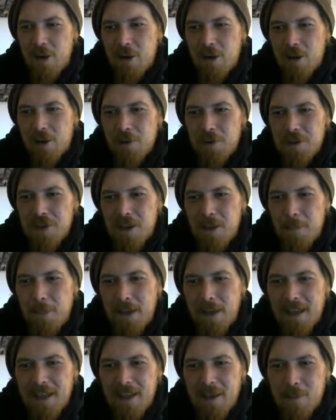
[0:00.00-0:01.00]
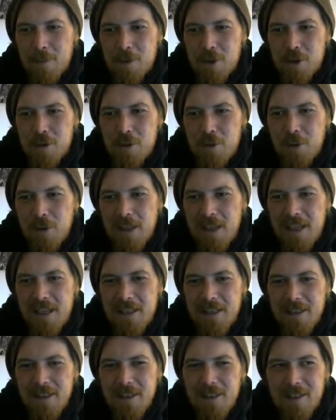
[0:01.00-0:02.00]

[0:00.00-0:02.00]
Connell's going to pick it up, surely.